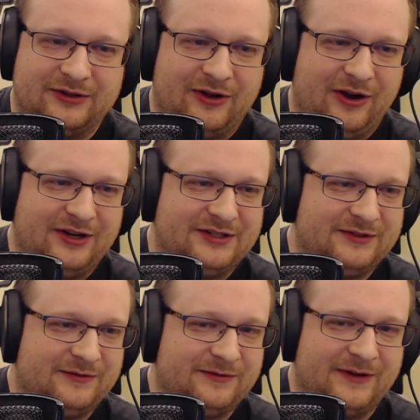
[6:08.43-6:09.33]

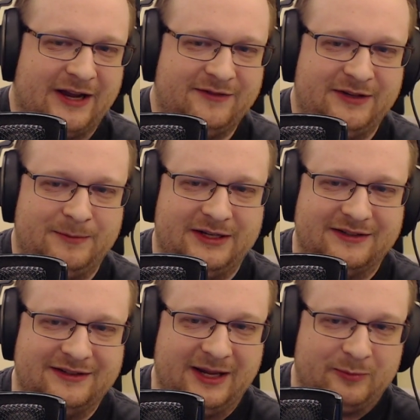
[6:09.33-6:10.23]
large five D
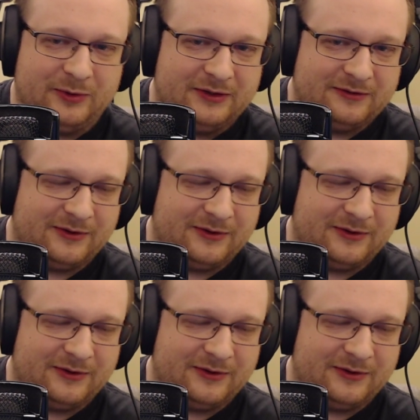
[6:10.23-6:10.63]
B dip